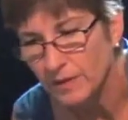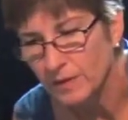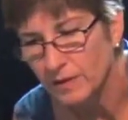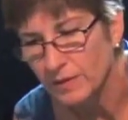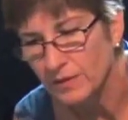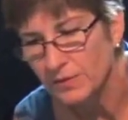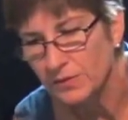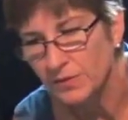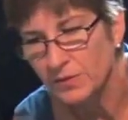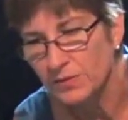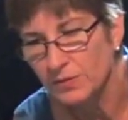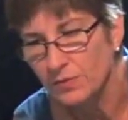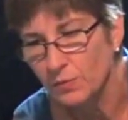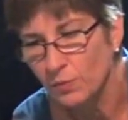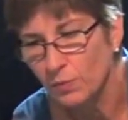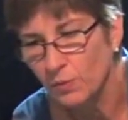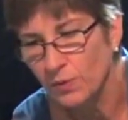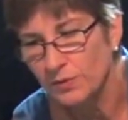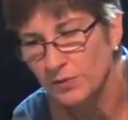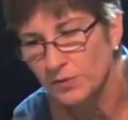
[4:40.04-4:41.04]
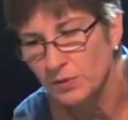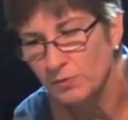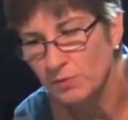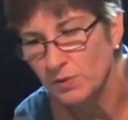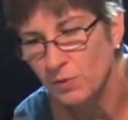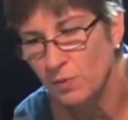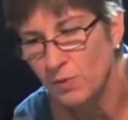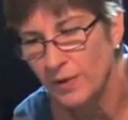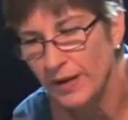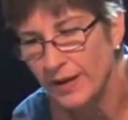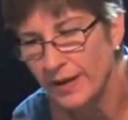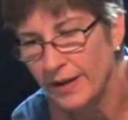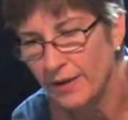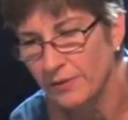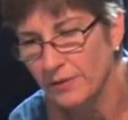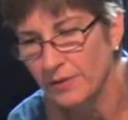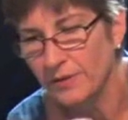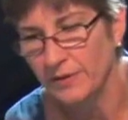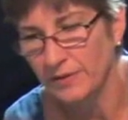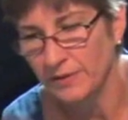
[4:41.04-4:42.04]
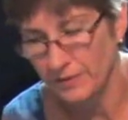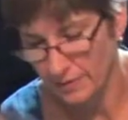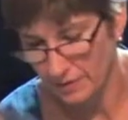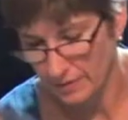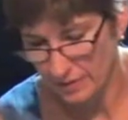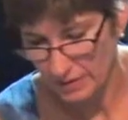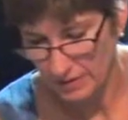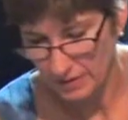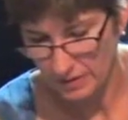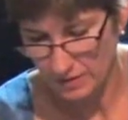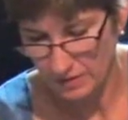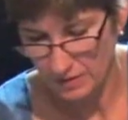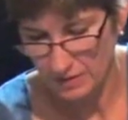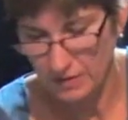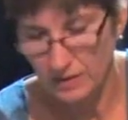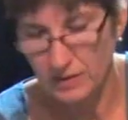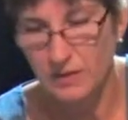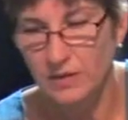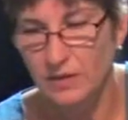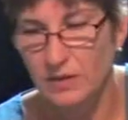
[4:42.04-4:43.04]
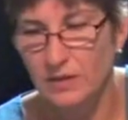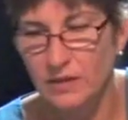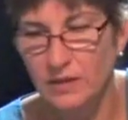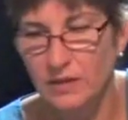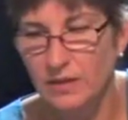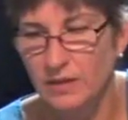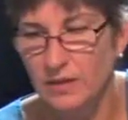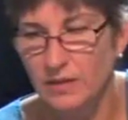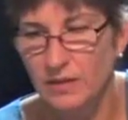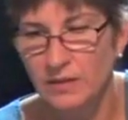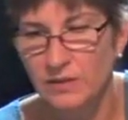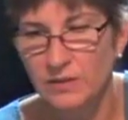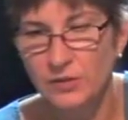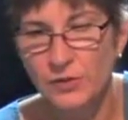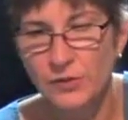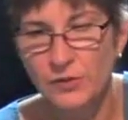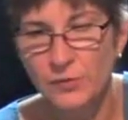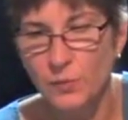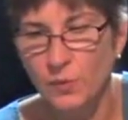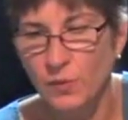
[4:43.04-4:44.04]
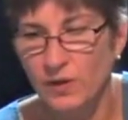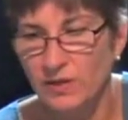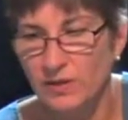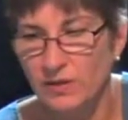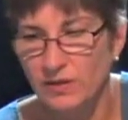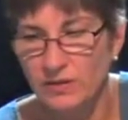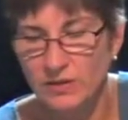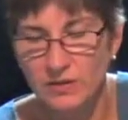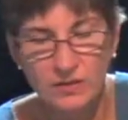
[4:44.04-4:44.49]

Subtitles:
And this wants to be way out here. Just one.